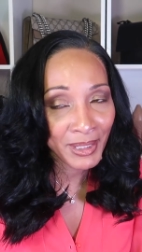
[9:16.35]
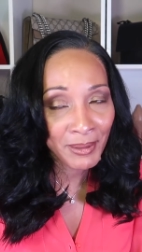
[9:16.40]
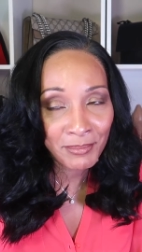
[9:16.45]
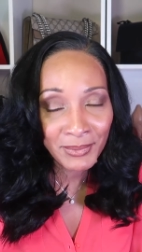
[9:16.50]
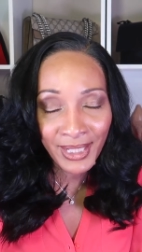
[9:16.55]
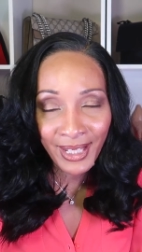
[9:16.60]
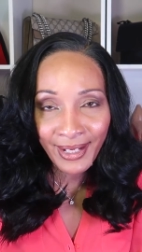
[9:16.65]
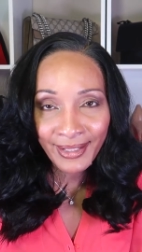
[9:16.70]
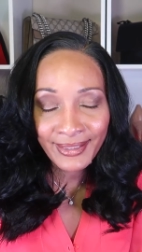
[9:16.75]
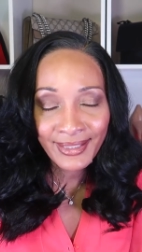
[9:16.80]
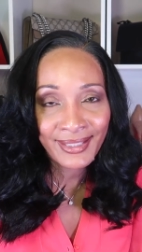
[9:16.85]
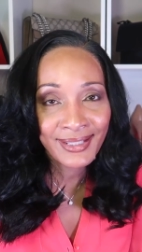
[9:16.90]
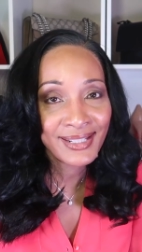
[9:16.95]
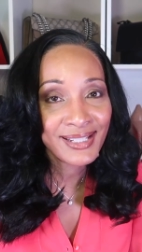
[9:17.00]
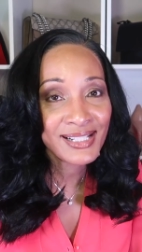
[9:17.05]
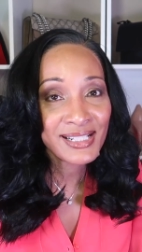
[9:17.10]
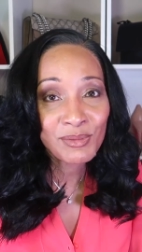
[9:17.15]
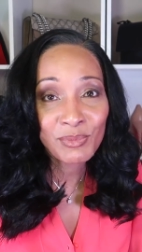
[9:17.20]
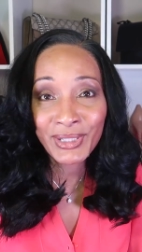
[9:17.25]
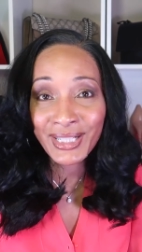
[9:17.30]
I'm like, it
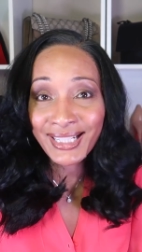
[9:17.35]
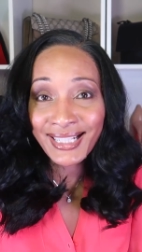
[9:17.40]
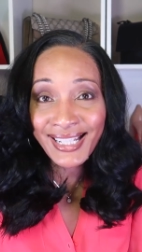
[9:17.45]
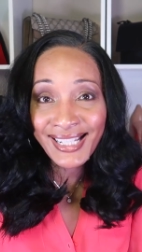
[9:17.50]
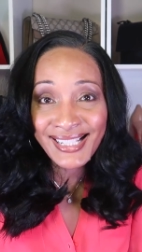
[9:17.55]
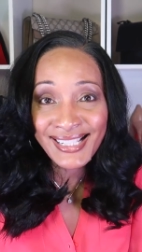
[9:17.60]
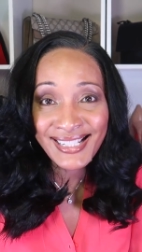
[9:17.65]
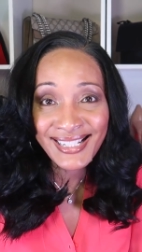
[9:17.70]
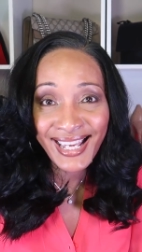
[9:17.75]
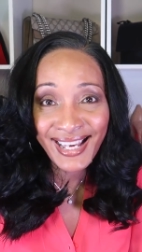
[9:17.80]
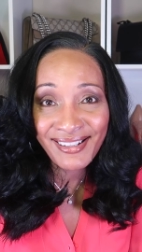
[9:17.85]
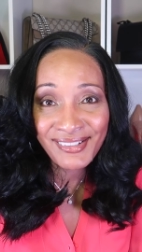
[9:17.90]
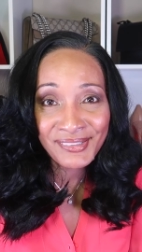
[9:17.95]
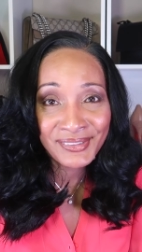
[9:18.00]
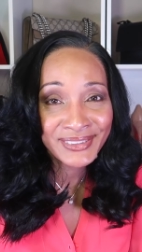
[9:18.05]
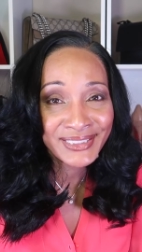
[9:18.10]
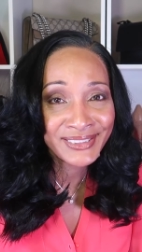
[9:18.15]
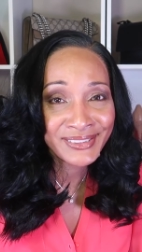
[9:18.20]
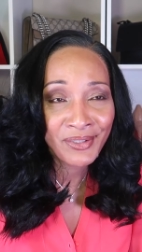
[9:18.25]
is what it is now.